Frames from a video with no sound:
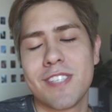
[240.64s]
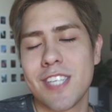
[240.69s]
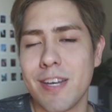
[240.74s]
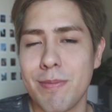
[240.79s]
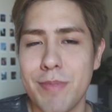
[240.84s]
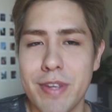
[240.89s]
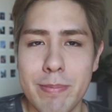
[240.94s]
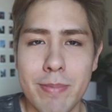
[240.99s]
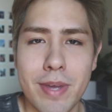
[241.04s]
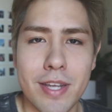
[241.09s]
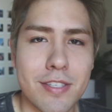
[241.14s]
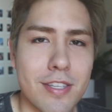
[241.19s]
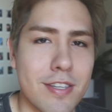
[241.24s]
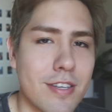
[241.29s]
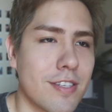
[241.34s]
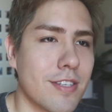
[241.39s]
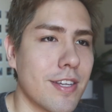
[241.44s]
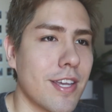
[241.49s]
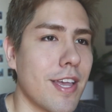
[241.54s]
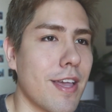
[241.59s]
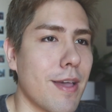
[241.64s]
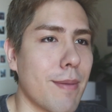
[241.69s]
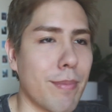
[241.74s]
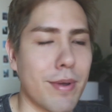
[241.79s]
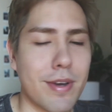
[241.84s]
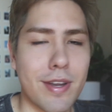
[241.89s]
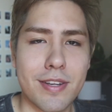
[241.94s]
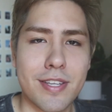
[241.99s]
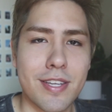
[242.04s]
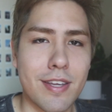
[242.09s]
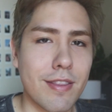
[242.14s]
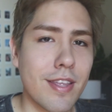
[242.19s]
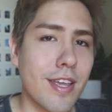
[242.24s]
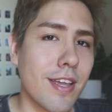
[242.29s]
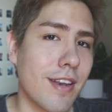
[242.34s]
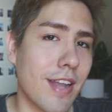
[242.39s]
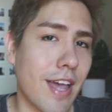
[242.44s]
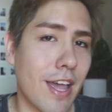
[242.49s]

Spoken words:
send me a message. But until then,